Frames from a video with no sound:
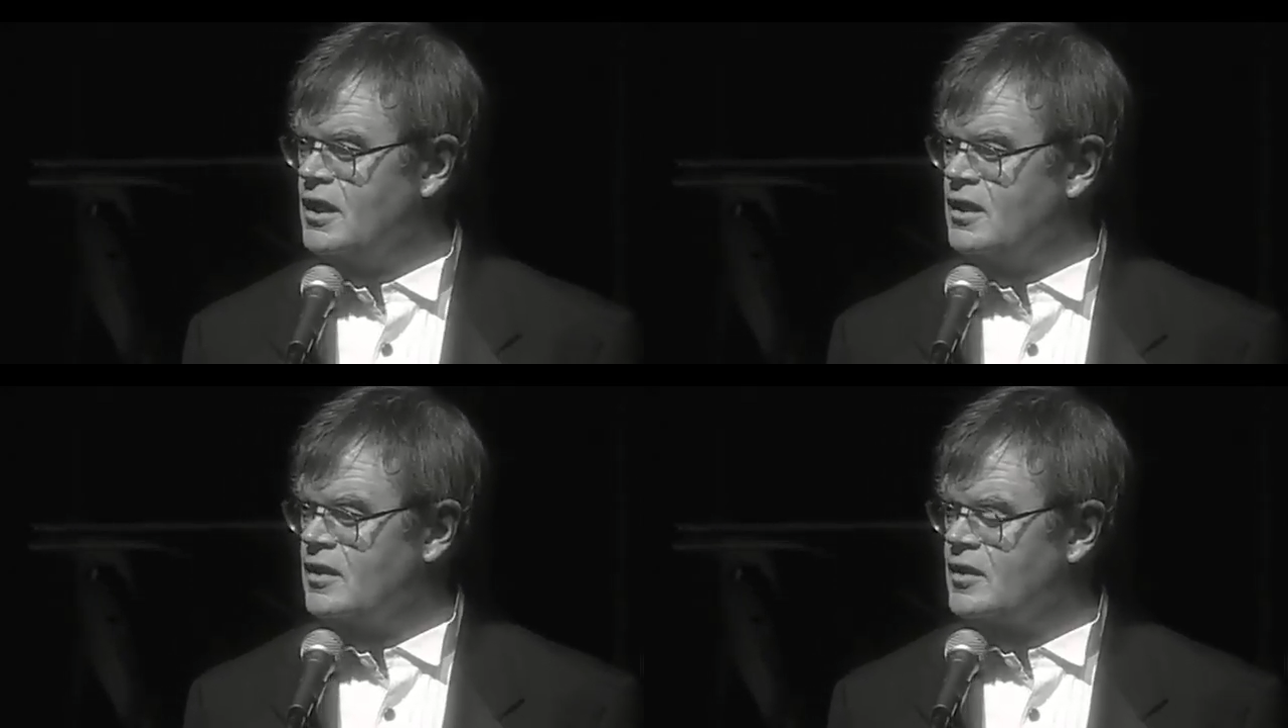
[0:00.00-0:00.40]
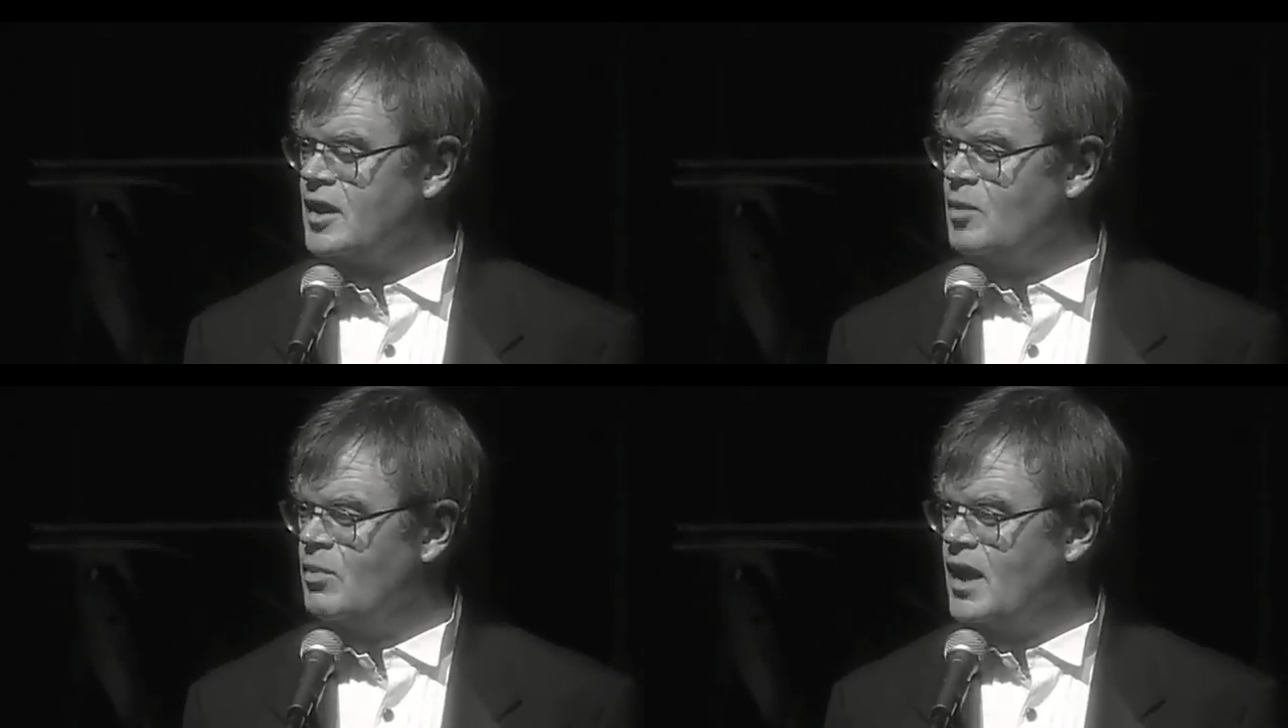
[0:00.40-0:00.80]
They
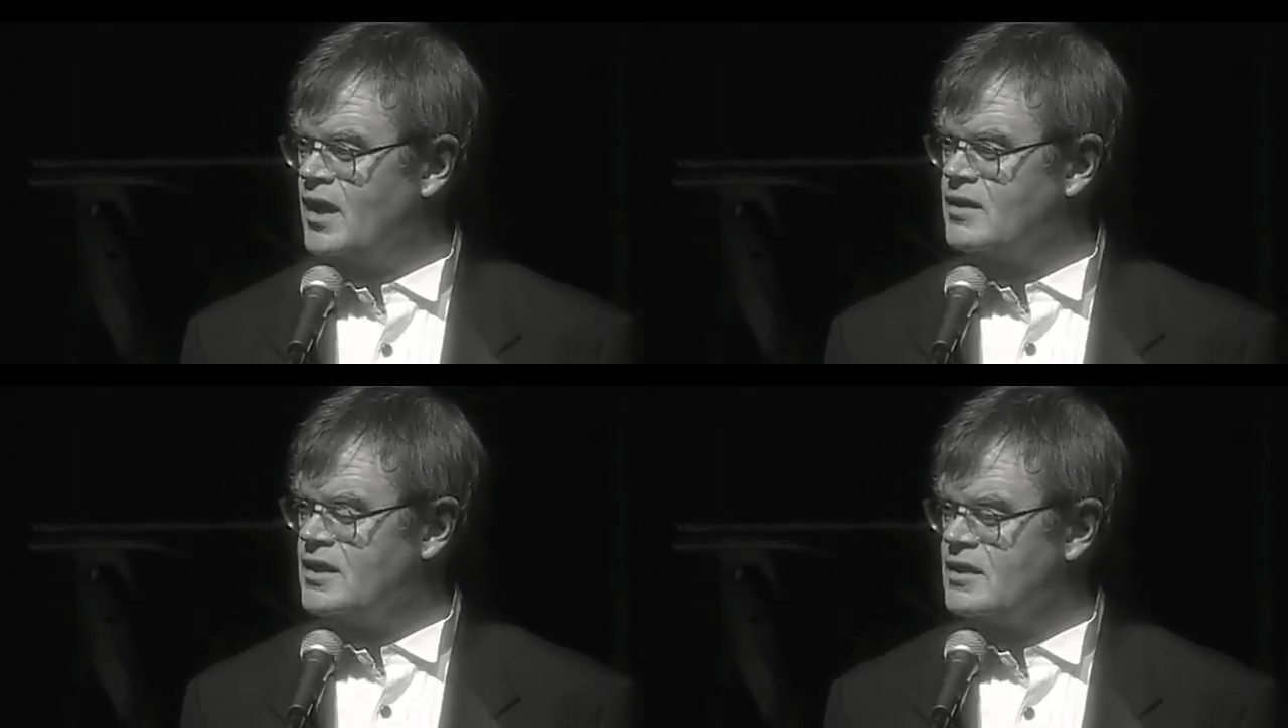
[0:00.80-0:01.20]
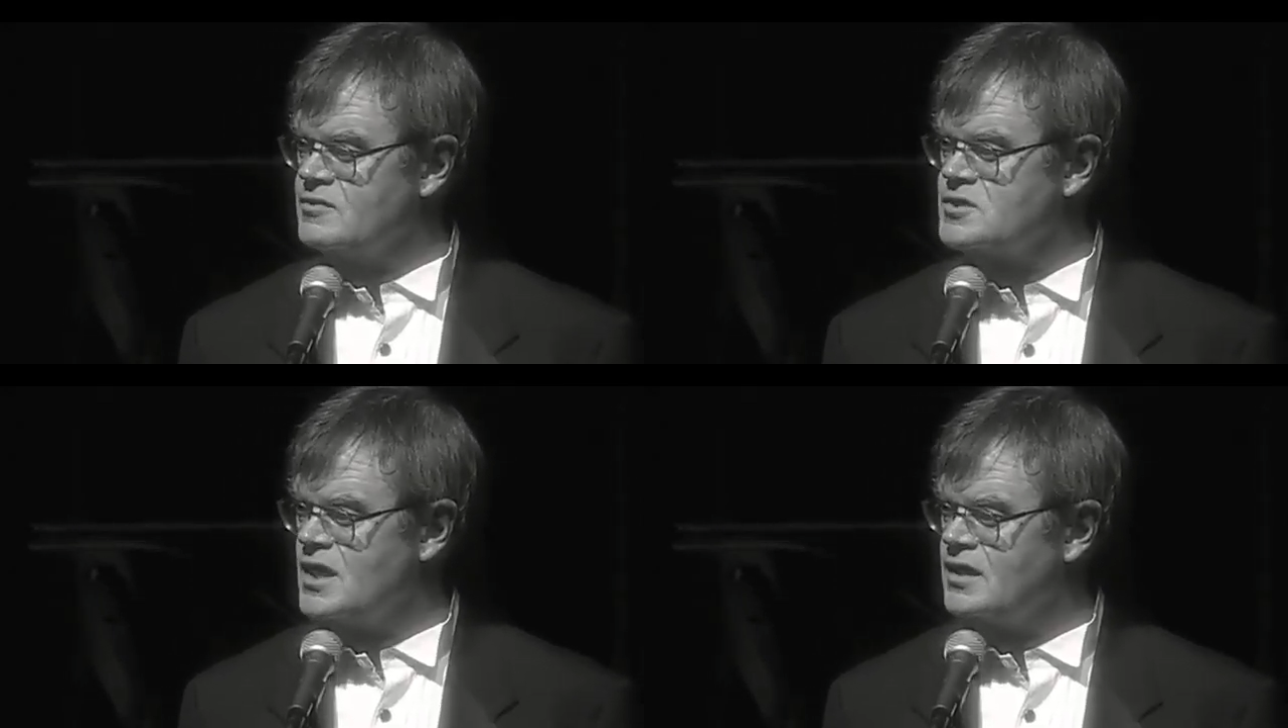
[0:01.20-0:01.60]
came back in,
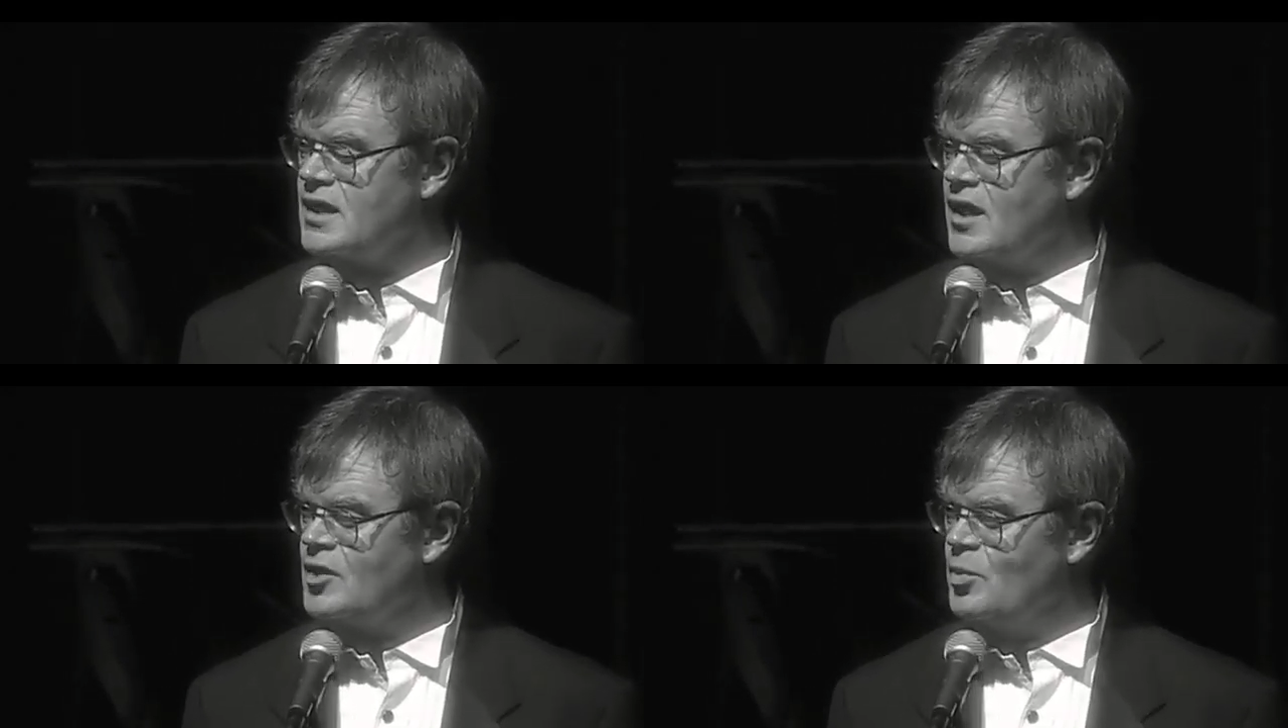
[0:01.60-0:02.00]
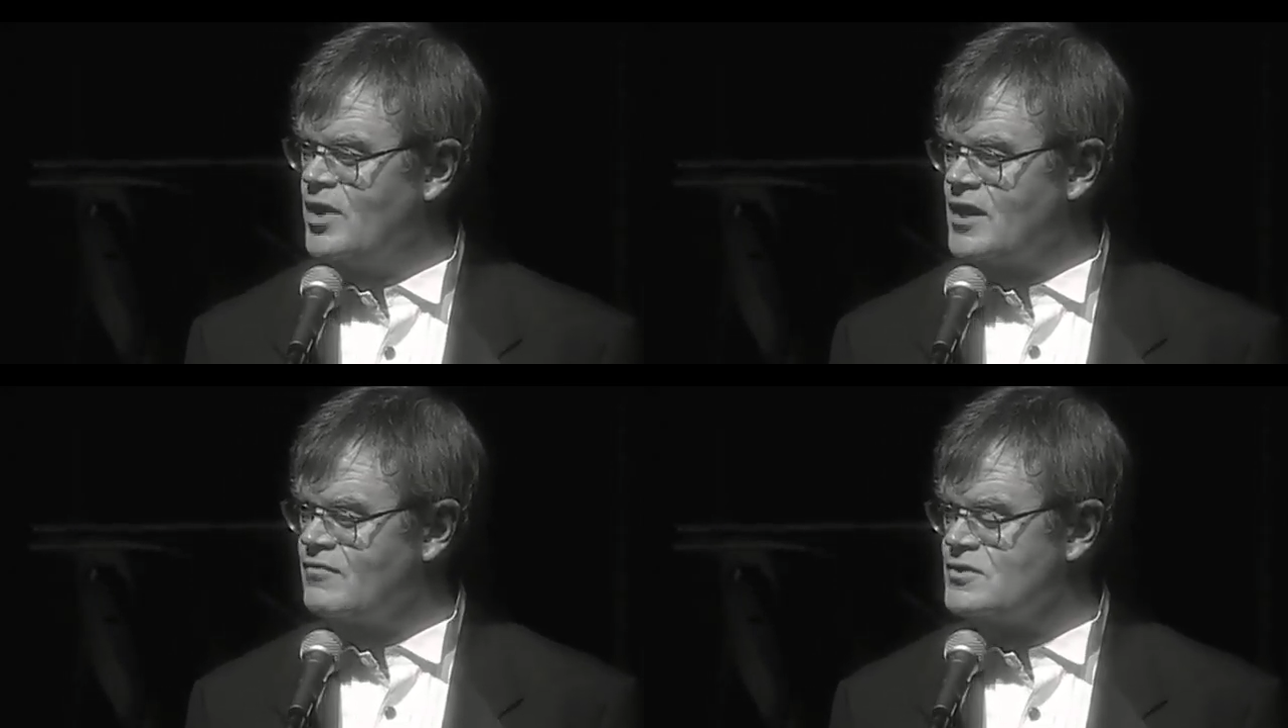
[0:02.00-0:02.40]
sat down to
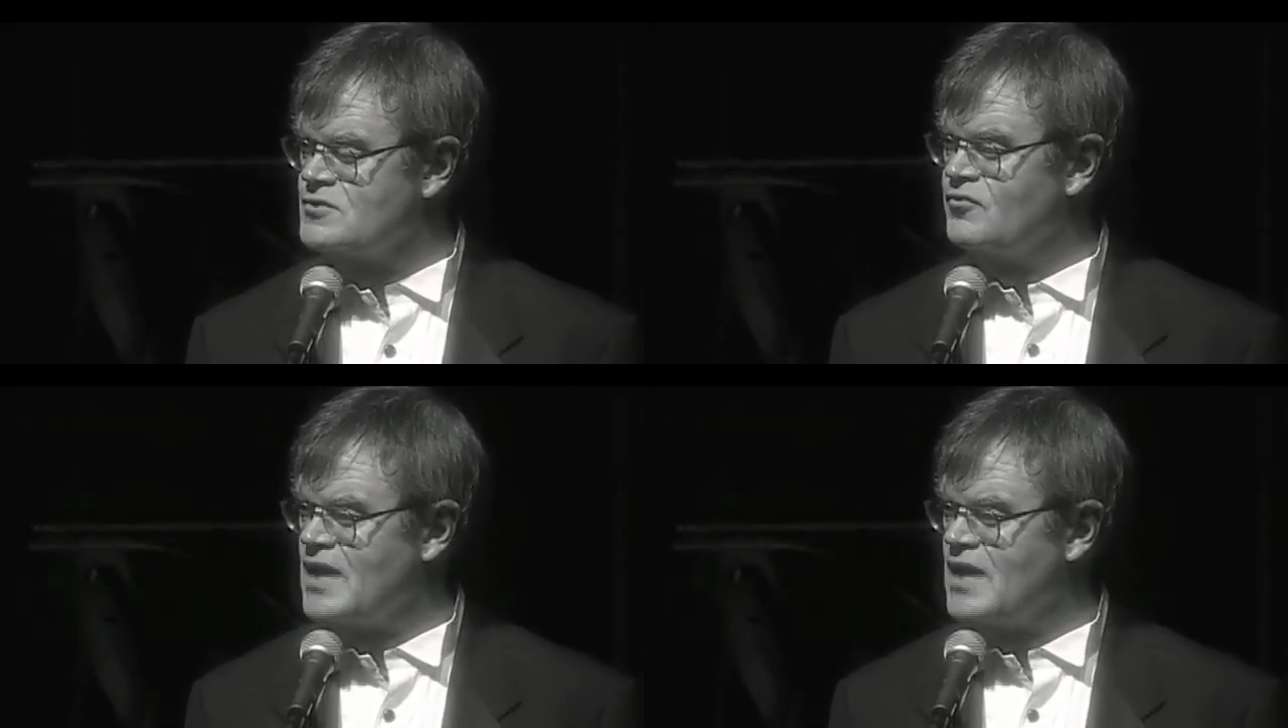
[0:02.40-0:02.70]
breakfast,